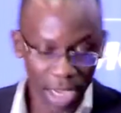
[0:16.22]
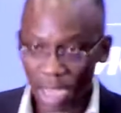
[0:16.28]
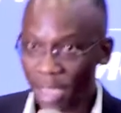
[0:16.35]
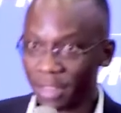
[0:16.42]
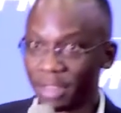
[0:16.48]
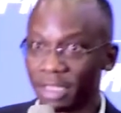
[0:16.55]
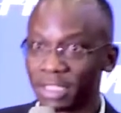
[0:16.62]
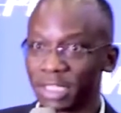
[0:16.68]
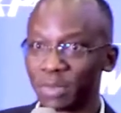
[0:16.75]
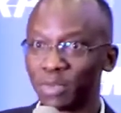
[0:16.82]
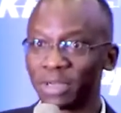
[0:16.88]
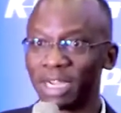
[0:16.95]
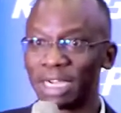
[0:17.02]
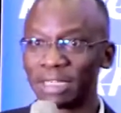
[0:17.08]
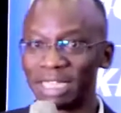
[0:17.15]
I think it's
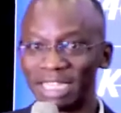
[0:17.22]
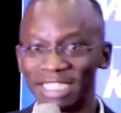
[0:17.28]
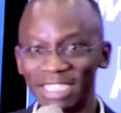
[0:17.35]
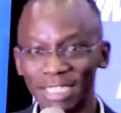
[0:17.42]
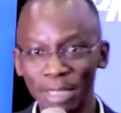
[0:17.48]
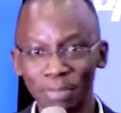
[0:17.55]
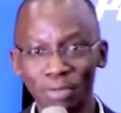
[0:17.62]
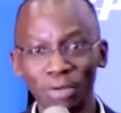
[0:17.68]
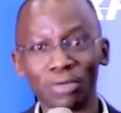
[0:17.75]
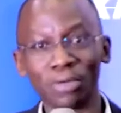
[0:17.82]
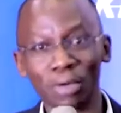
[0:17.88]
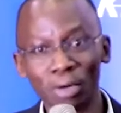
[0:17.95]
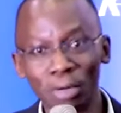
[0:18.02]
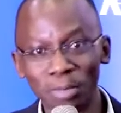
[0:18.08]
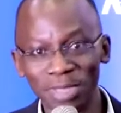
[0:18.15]
important I say
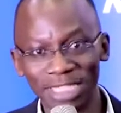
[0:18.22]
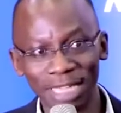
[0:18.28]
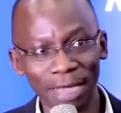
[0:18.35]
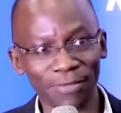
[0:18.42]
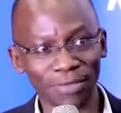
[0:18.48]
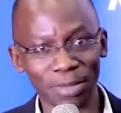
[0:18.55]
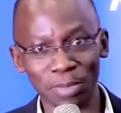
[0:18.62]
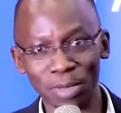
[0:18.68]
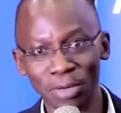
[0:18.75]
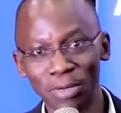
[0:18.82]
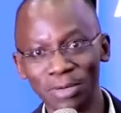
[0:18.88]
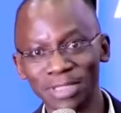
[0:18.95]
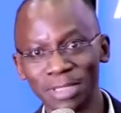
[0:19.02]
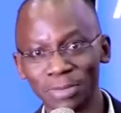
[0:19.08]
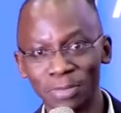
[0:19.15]
protocol observed,
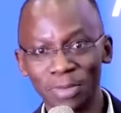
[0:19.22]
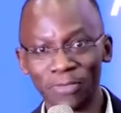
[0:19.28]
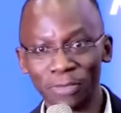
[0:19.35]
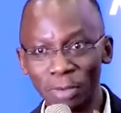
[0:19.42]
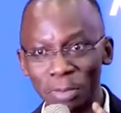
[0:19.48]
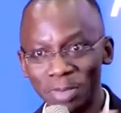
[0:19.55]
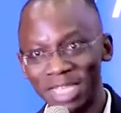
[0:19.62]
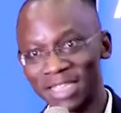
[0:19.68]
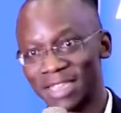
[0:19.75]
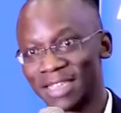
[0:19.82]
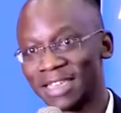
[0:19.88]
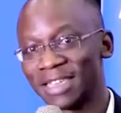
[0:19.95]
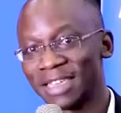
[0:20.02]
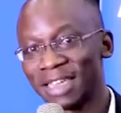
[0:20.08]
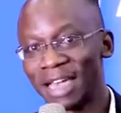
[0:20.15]
because before me,
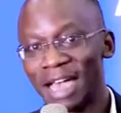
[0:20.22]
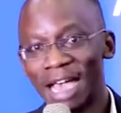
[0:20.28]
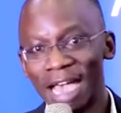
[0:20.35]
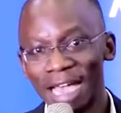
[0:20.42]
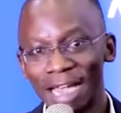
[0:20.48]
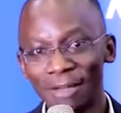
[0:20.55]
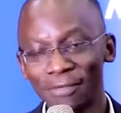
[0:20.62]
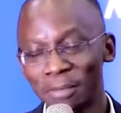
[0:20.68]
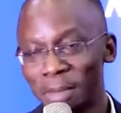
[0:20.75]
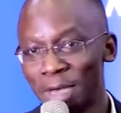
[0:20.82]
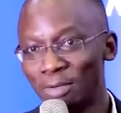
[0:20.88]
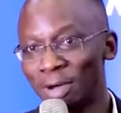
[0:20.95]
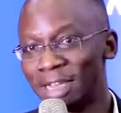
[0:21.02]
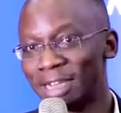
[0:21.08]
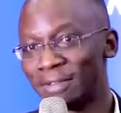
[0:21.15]
I have my
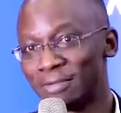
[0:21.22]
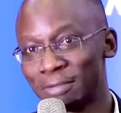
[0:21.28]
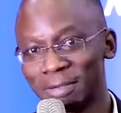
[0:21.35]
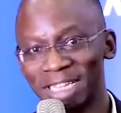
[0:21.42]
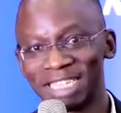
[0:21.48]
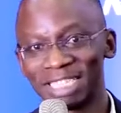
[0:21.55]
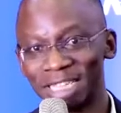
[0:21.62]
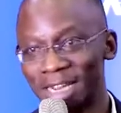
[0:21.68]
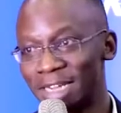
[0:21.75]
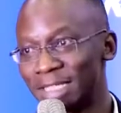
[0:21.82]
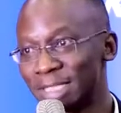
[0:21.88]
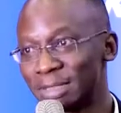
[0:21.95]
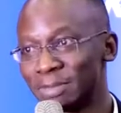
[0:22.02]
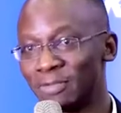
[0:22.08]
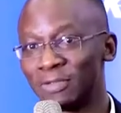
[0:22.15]
wonderful
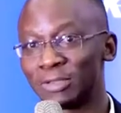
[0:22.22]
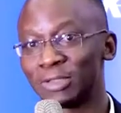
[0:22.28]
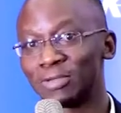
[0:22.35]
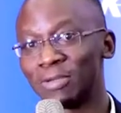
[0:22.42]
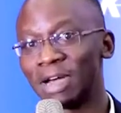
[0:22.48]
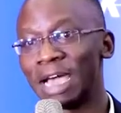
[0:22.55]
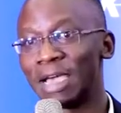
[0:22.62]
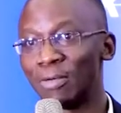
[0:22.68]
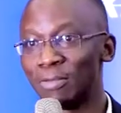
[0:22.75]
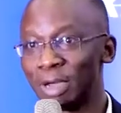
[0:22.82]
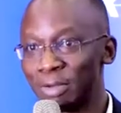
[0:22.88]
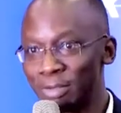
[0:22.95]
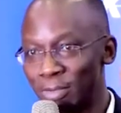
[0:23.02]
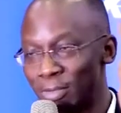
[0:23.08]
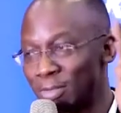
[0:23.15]
lecturers. For sure, I went
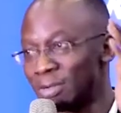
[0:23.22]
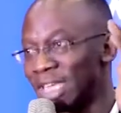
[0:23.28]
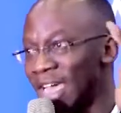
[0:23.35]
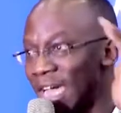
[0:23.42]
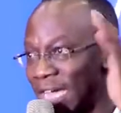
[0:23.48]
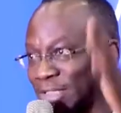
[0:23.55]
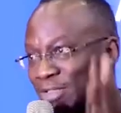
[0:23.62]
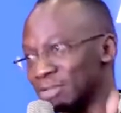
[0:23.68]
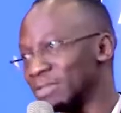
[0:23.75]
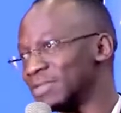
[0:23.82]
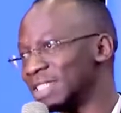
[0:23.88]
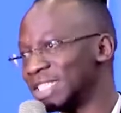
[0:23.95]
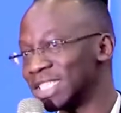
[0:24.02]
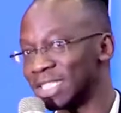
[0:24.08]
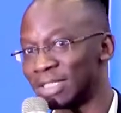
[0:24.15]
through the hands of
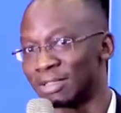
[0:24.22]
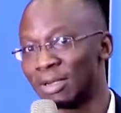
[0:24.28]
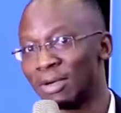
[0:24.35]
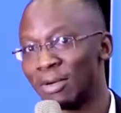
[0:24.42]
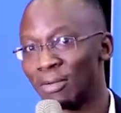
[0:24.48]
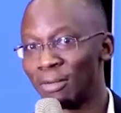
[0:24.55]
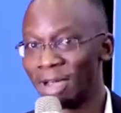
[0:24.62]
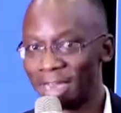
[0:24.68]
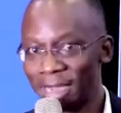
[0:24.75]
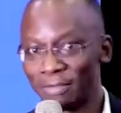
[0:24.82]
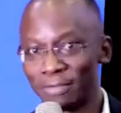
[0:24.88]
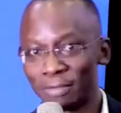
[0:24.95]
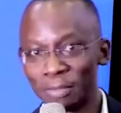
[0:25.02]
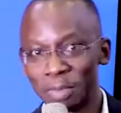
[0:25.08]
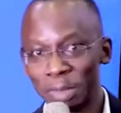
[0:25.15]
these
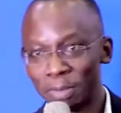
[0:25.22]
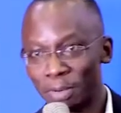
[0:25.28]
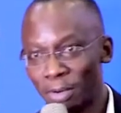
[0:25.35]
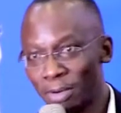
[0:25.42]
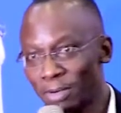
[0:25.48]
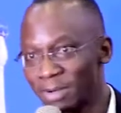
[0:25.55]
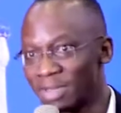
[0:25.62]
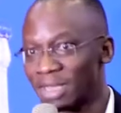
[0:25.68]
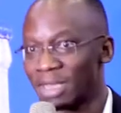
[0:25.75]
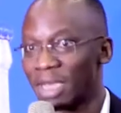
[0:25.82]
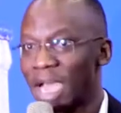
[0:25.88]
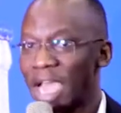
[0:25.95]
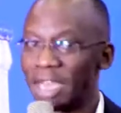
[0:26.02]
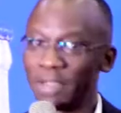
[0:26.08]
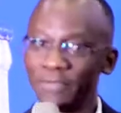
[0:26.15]
wonderful people,
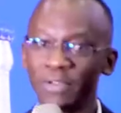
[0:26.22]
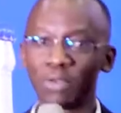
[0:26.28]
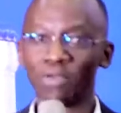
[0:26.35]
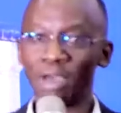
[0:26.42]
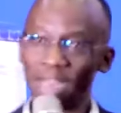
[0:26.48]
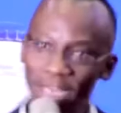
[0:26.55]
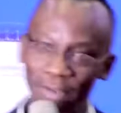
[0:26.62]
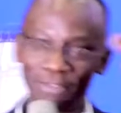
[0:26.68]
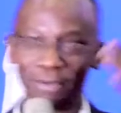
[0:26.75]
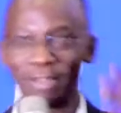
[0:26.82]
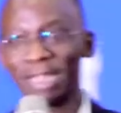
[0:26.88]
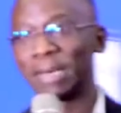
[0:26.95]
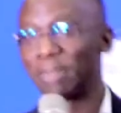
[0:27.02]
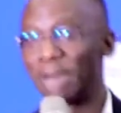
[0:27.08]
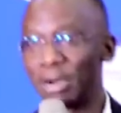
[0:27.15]
and if it weren't for
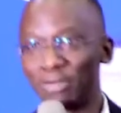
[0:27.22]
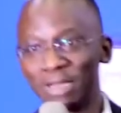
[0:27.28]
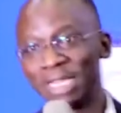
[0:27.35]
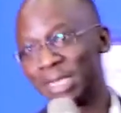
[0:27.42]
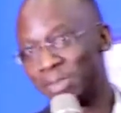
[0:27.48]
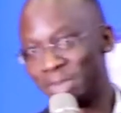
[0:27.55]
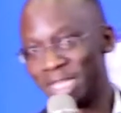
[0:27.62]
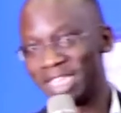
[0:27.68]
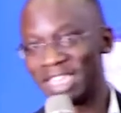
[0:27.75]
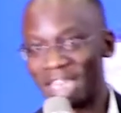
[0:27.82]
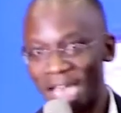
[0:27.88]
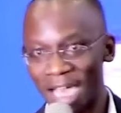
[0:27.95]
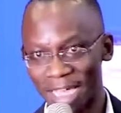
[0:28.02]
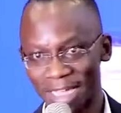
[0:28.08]
them, I wouldn't be here.